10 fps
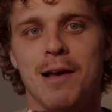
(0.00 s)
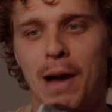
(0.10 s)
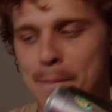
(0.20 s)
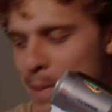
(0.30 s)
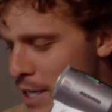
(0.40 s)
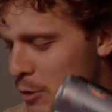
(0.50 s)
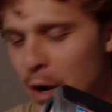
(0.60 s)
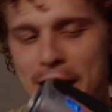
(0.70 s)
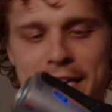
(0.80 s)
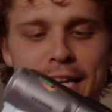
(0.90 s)
my best
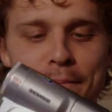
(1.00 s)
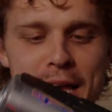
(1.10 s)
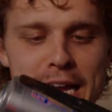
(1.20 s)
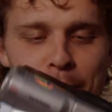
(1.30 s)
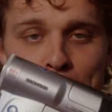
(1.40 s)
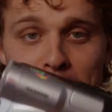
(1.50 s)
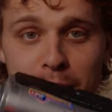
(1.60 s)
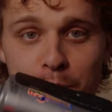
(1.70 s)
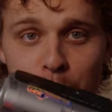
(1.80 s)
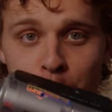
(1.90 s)
way to make
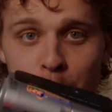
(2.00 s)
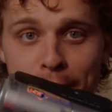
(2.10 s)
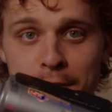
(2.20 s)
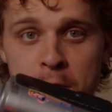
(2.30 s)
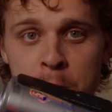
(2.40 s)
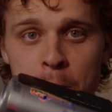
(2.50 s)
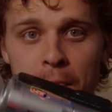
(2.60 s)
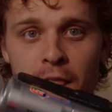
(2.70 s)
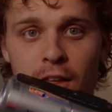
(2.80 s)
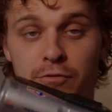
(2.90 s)
people
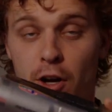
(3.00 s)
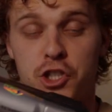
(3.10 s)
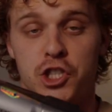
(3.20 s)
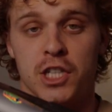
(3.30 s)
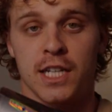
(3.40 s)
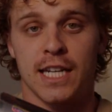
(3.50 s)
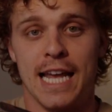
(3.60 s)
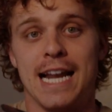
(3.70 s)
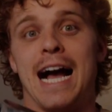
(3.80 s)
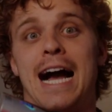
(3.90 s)
function
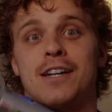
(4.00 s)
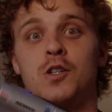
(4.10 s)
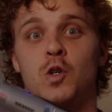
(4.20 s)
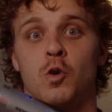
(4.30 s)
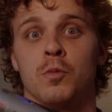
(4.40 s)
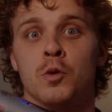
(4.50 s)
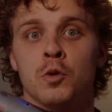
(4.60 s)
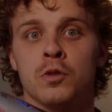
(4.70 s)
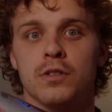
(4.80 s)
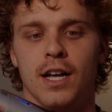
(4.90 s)
and act
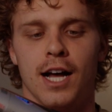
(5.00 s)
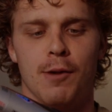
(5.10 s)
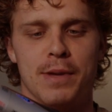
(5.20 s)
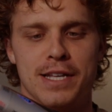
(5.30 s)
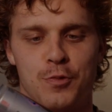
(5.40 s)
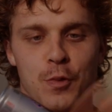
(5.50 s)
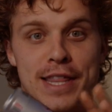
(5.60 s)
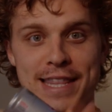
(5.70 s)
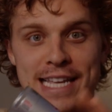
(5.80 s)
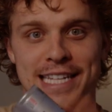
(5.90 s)
normal um, is
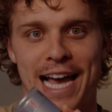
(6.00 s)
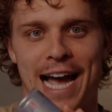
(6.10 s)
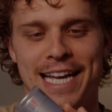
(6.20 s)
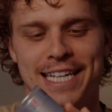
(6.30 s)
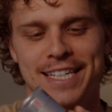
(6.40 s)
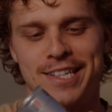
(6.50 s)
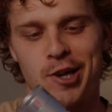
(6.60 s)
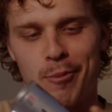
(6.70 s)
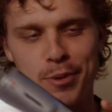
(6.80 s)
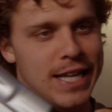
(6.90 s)
with this guy. So
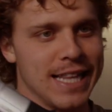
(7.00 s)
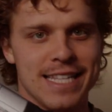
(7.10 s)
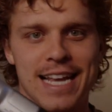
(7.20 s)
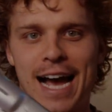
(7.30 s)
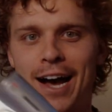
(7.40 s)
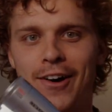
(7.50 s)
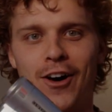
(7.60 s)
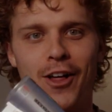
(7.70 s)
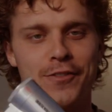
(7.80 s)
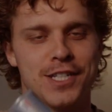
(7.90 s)
I'll bring this out.
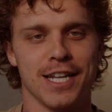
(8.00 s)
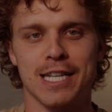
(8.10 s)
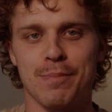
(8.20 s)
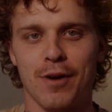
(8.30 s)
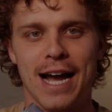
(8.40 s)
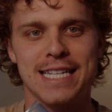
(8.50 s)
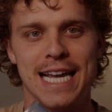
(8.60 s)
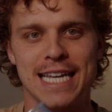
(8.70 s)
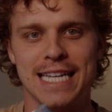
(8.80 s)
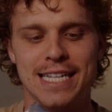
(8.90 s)
All of a sudden, the bride's
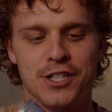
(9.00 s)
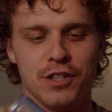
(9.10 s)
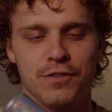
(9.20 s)
at ease. She